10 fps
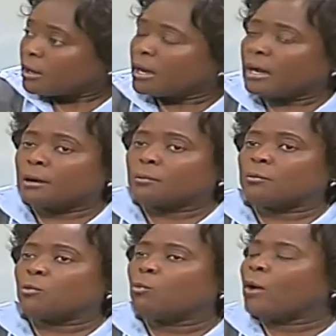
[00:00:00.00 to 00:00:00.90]
Uh,
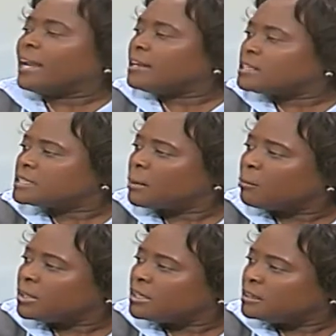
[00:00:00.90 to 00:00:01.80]
when
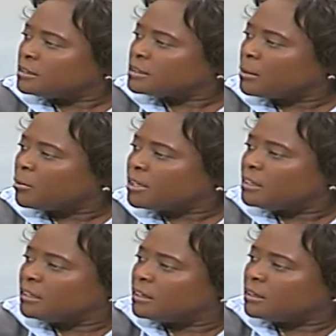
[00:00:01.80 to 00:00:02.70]
somebody
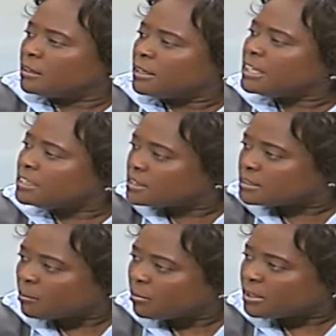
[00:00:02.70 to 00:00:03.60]
somebody uh, hits
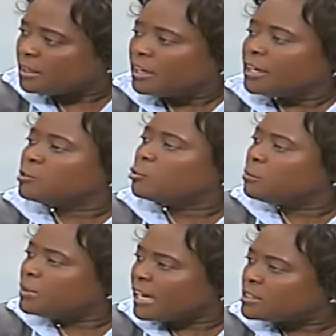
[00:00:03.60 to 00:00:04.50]
somebody, it
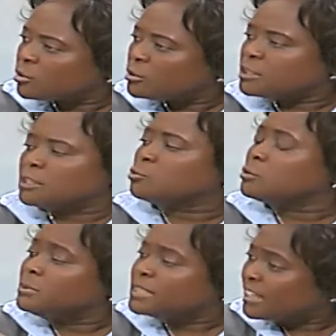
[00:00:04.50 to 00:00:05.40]
could be assault, it
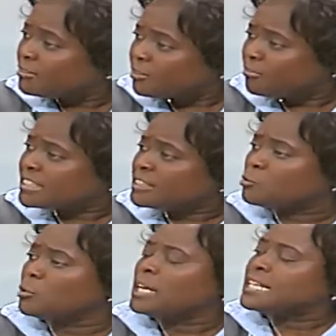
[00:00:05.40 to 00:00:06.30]
could be self-defense, it
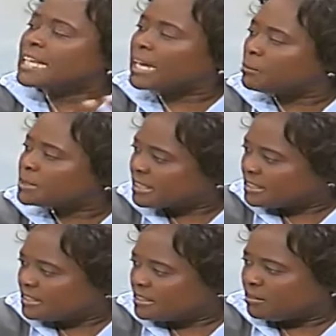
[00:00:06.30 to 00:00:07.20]
could
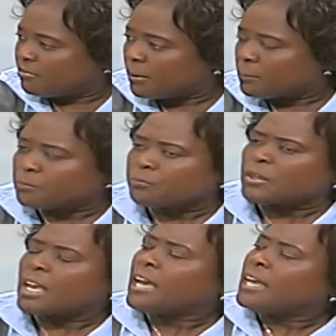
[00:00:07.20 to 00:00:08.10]
circumstances differ.
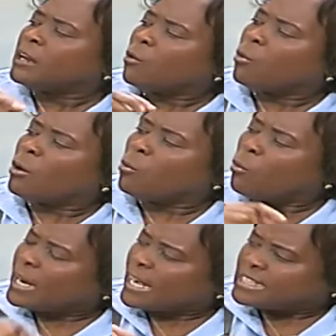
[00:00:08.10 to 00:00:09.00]
Now,
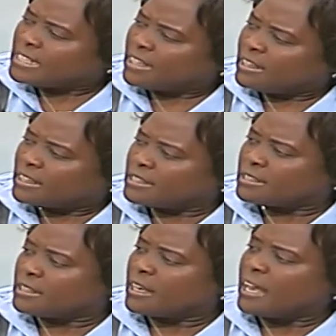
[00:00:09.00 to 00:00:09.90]
when I say
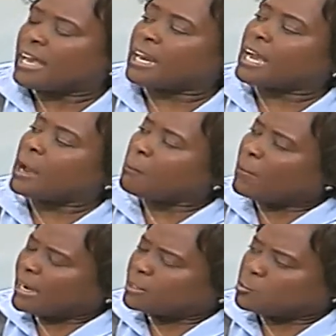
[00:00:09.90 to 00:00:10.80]
this, and I come
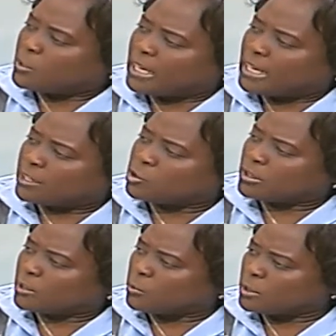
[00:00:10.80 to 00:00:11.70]
back to the election
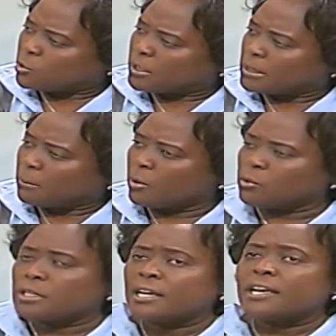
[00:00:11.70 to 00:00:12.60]
that we are talking
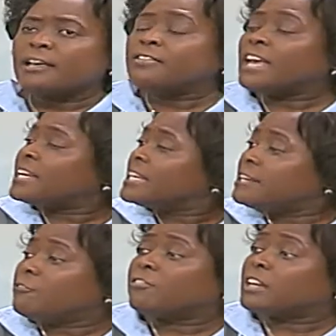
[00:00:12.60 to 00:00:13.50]
about, there are
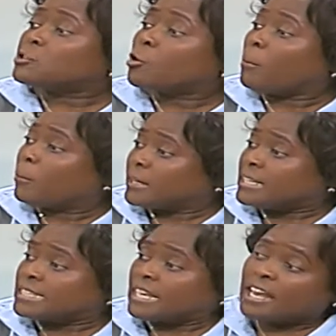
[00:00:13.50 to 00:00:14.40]
different
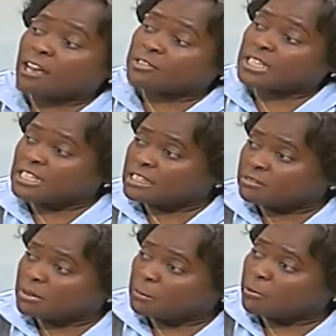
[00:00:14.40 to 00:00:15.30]
components, and I have said it
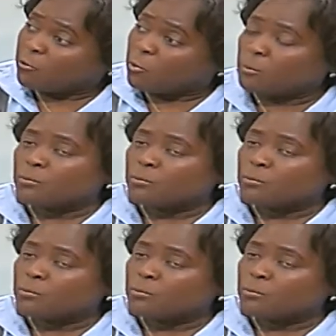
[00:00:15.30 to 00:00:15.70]
even before.